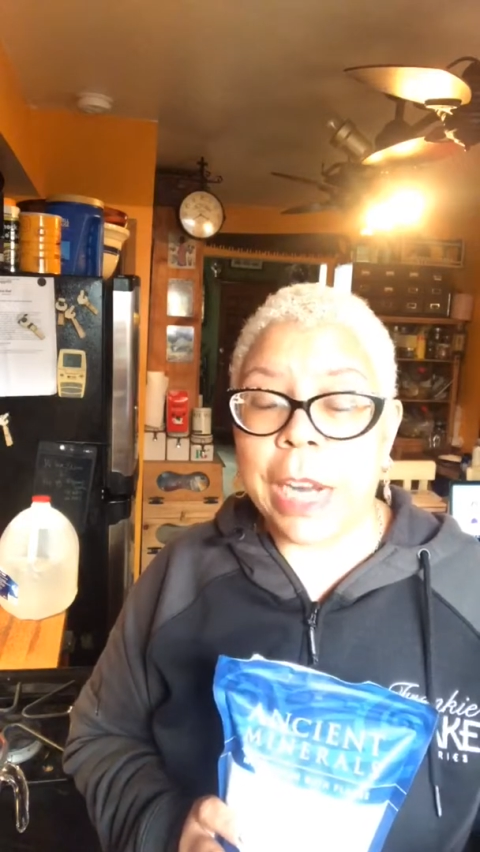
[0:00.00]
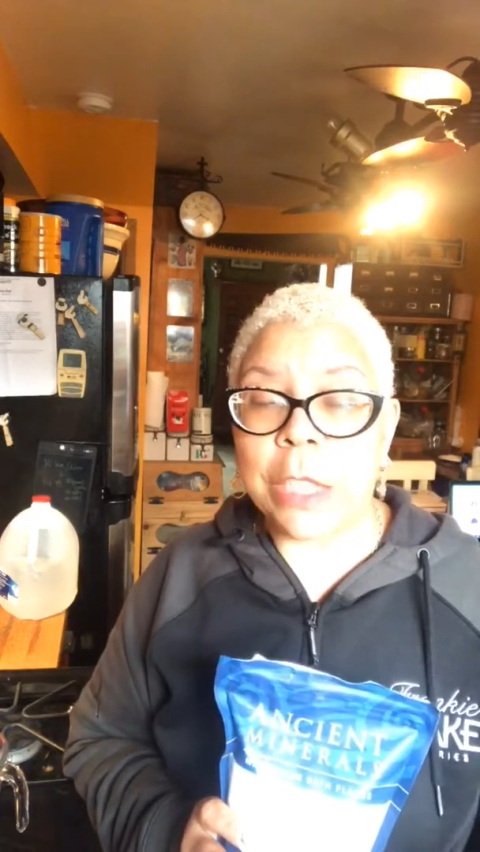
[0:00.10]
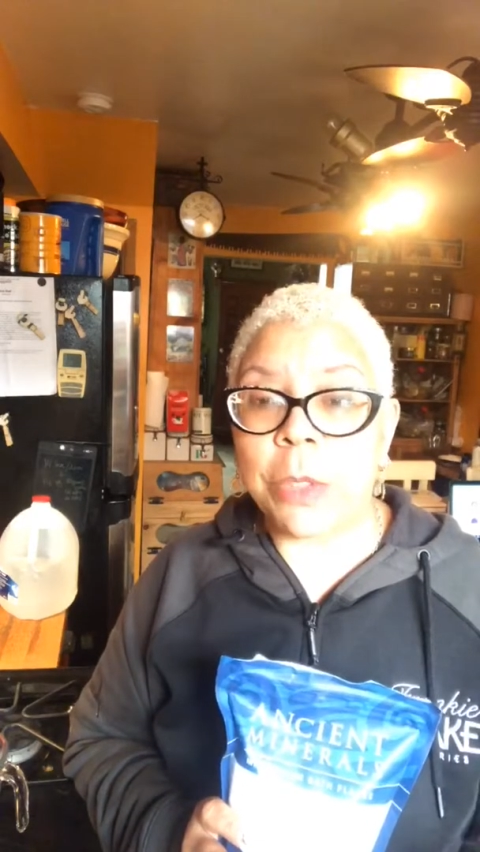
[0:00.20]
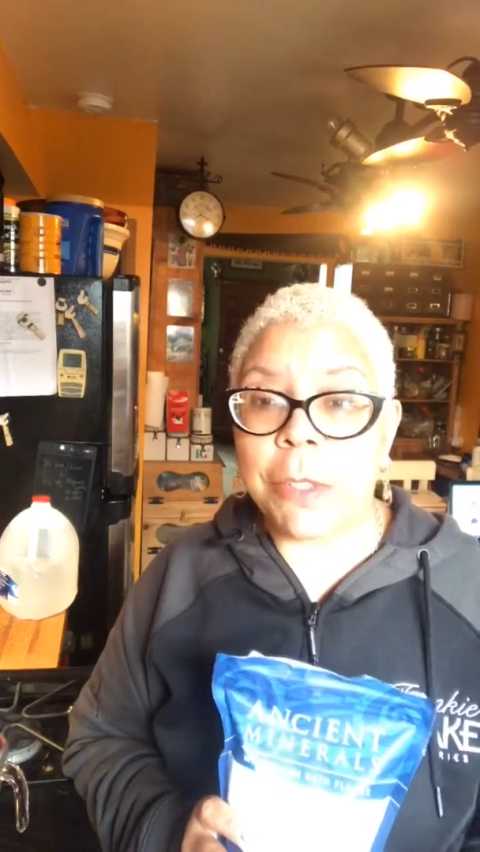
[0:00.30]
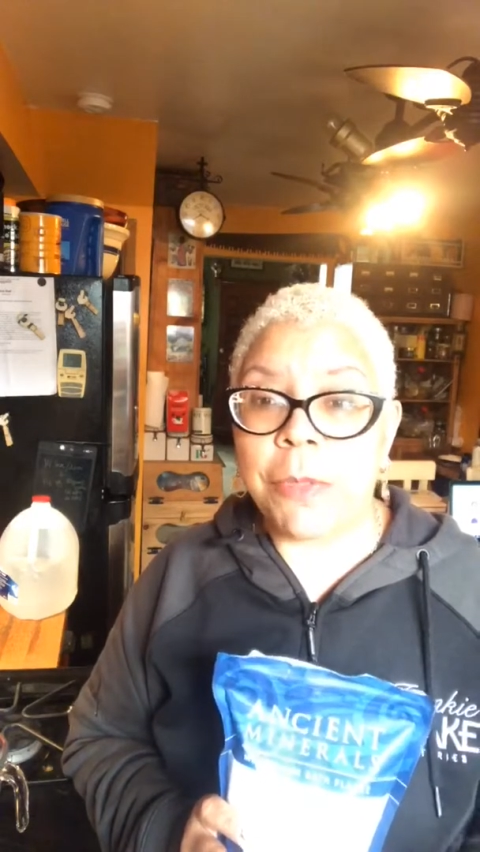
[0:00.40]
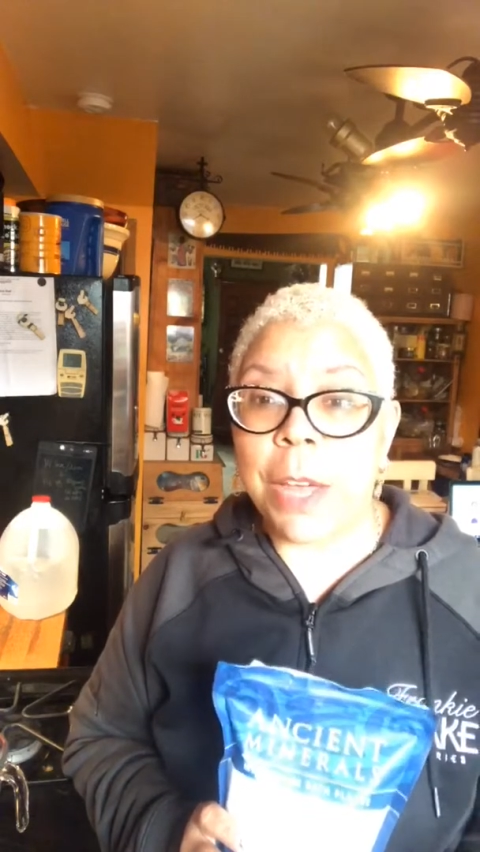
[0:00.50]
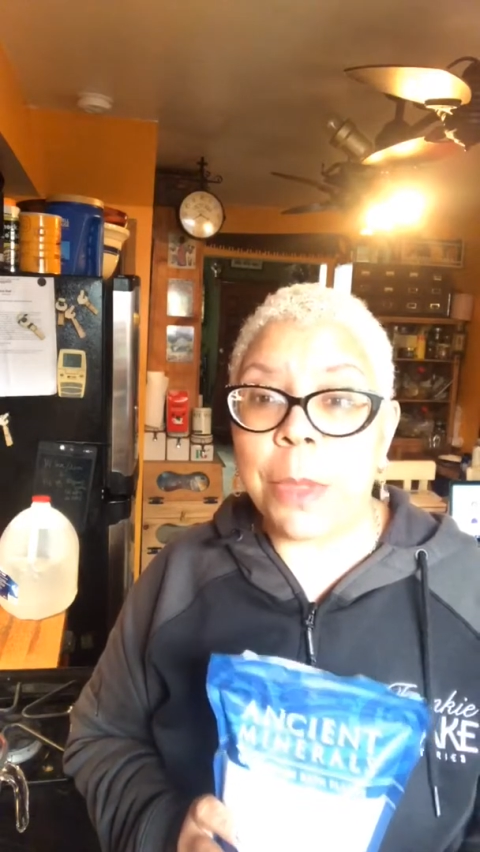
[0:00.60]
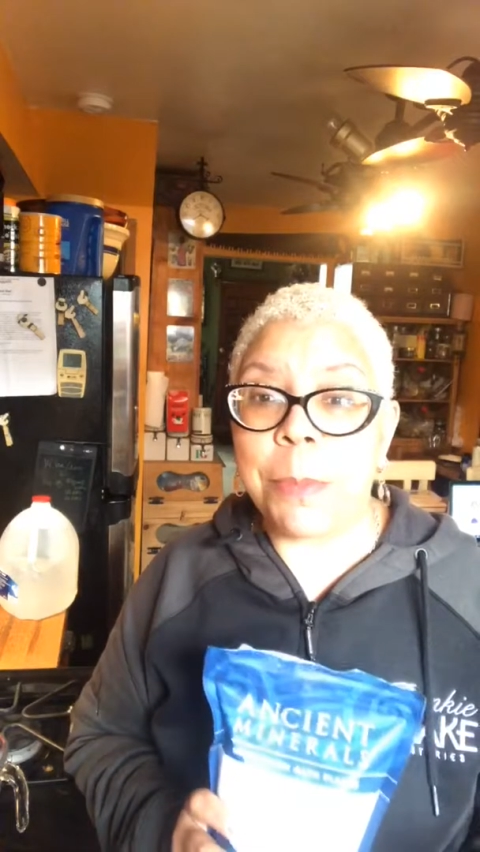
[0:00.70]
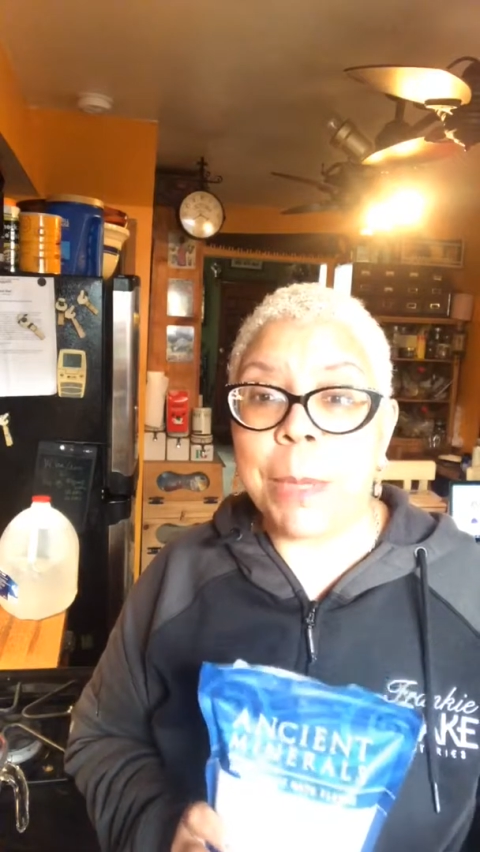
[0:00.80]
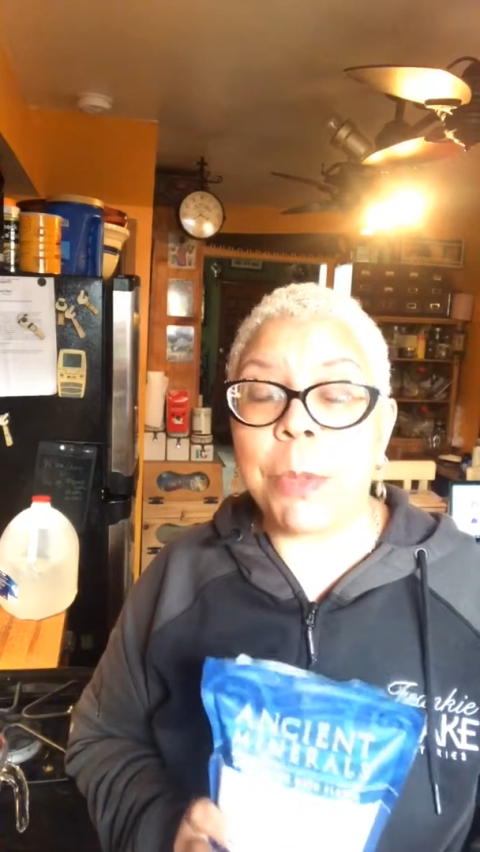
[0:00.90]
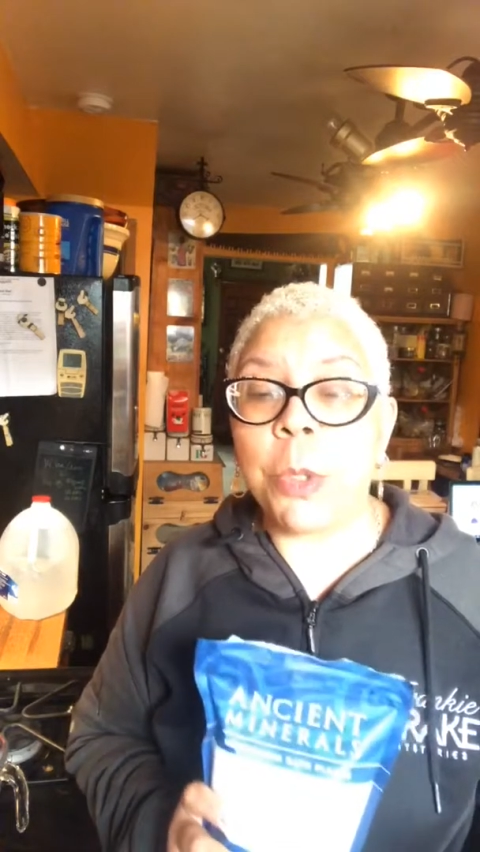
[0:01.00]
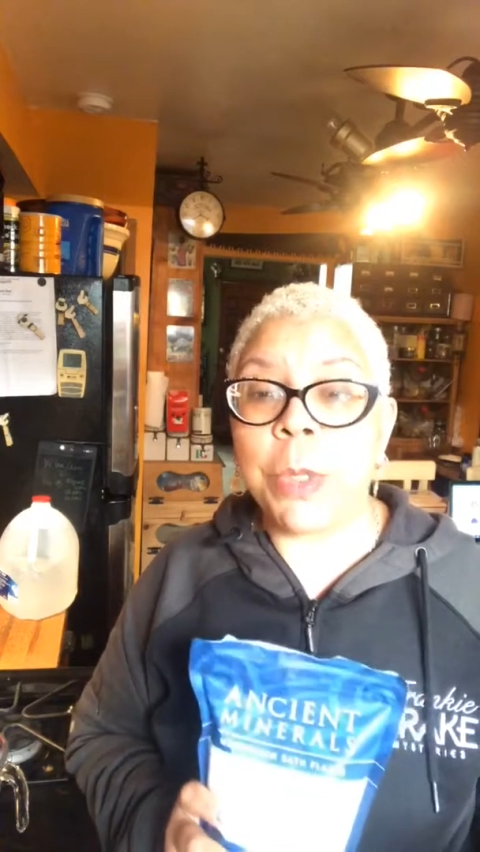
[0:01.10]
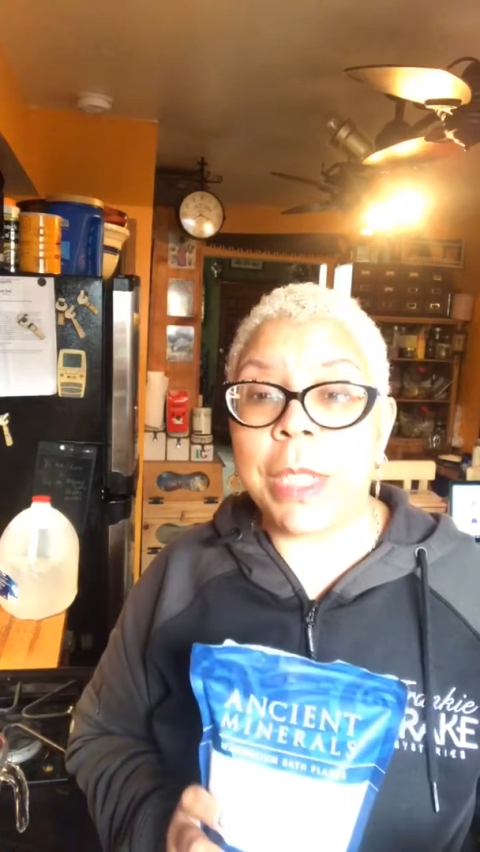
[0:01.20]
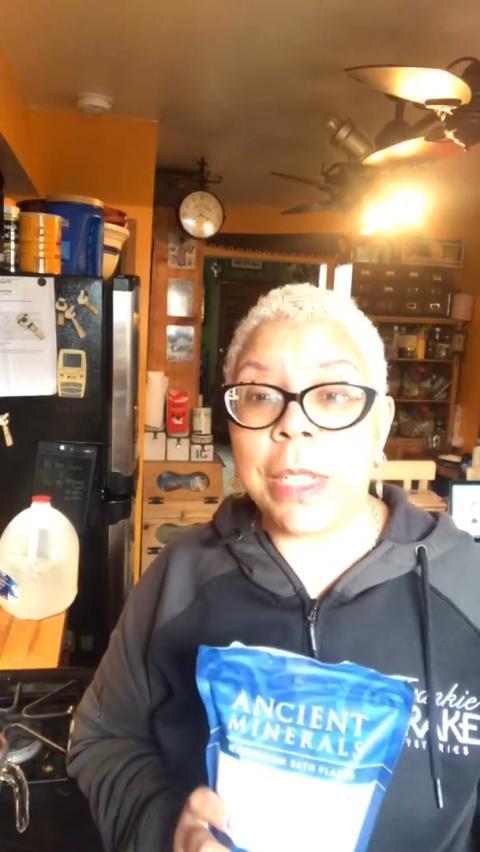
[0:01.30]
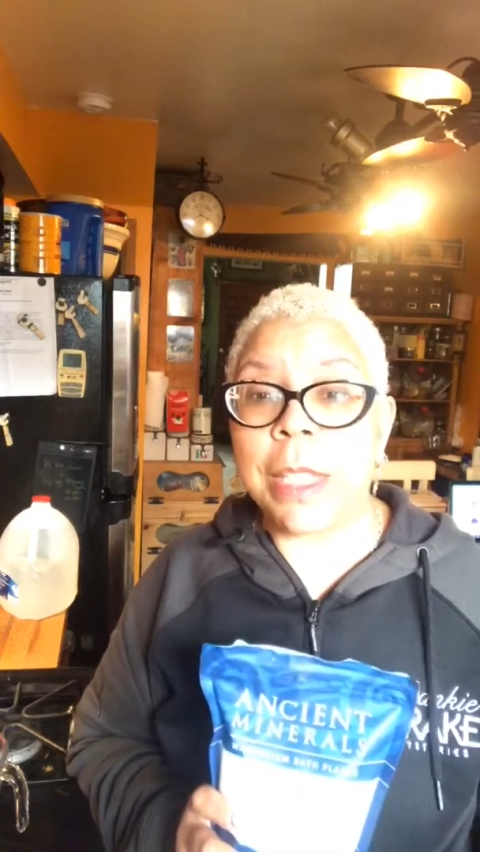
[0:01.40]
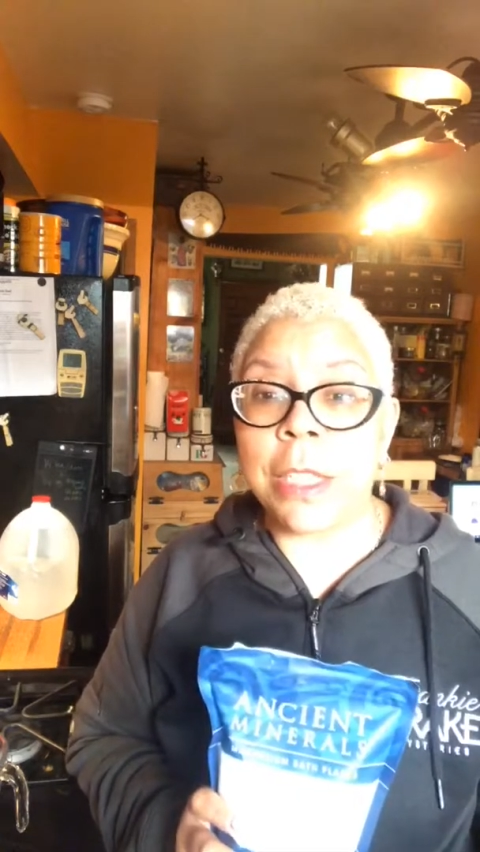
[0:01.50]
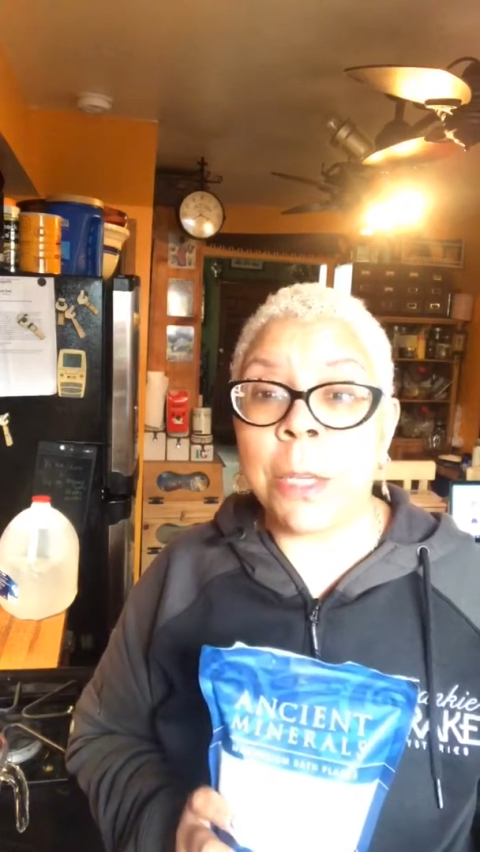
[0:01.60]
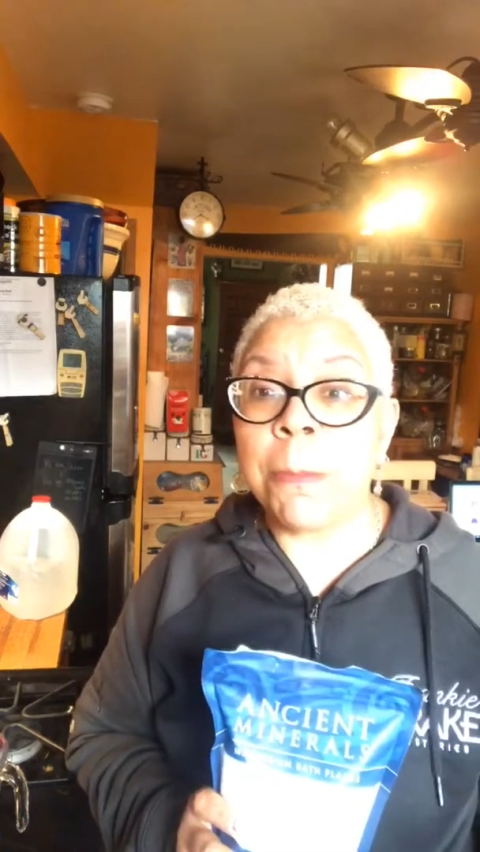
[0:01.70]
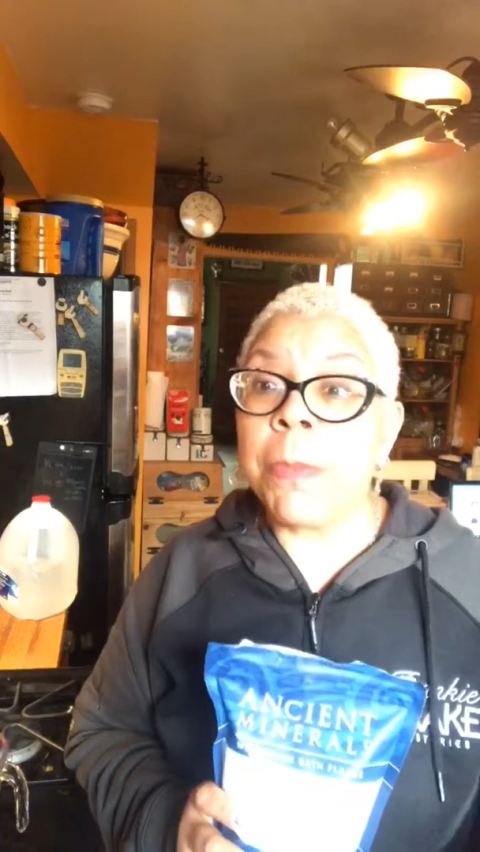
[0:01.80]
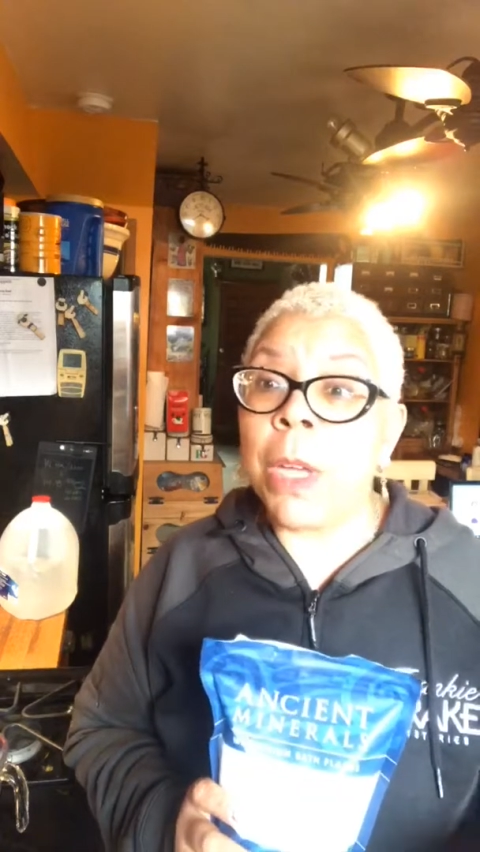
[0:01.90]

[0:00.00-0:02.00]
actually found that people who did this